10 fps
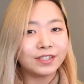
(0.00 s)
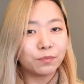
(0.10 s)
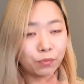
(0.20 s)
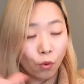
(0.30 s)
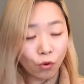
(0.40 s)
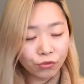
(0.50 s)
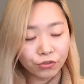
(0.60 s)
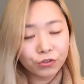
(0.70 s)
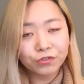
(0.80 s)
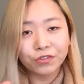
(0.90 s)
both
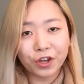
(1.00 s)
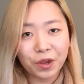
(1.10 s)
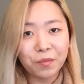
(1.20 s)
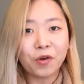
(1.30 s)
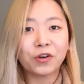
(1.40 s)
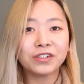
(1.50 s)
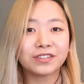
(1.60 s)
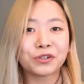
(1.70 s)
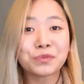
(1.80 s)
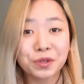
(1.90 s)
of them are
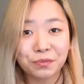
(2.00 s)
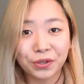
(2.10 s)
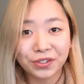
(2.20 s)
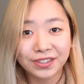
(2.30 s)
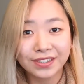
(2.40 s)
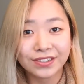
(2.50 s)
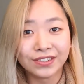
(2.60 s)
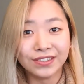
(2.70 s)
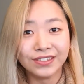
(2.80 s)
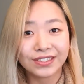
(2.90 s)
subject
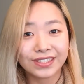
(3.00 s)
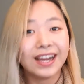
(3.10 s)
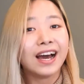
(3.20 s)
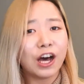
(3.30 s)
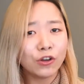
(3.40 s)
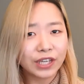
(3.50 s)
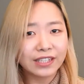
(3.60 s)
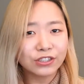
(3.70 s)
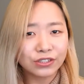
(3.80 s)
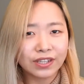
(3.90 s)
particles. I'll
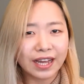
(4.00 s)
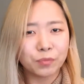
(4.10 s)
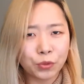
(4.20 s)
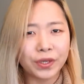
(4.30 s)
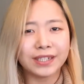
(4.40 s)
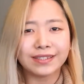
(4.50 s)
get to that point